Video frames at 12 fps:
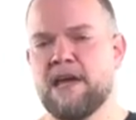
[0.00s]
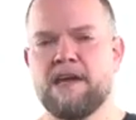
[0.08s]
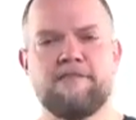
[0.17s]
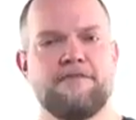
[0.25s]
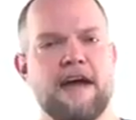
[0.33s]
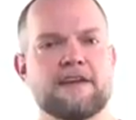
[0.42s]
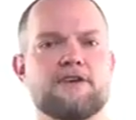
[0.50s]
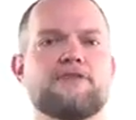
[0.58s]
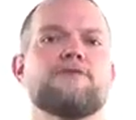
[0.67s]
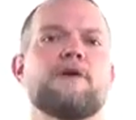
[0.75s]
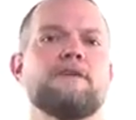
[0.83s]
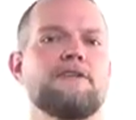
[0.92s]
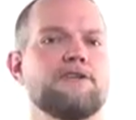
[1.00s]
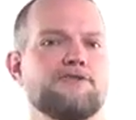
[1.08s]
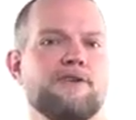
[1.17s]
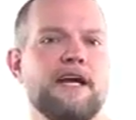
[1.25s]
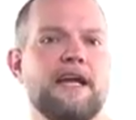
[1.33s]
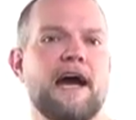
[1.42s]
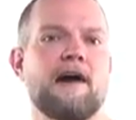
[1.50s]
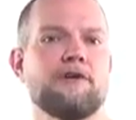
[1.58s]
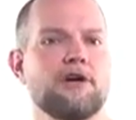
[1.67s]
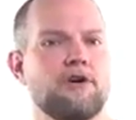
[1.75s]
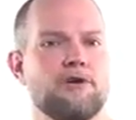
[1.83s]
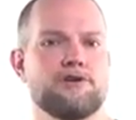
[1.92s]
In fact, throughout the training, I'll
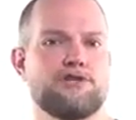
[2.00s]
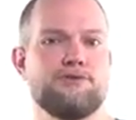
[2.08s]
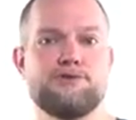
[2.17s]
encourage you